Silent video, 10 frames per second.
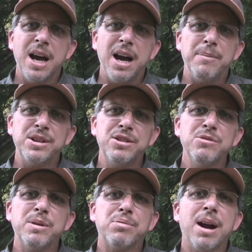But
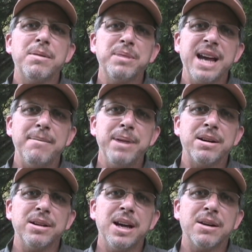you would probably have
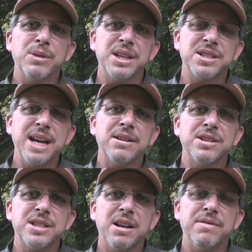better luck with a
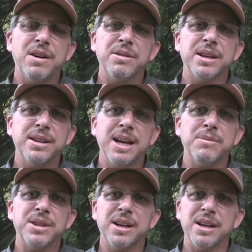standard cell phone
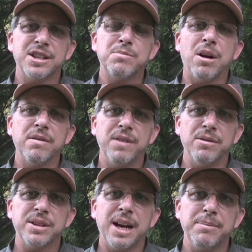than with a
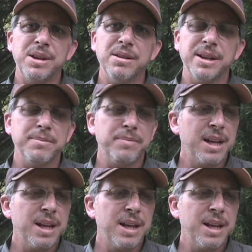smartphone type unit.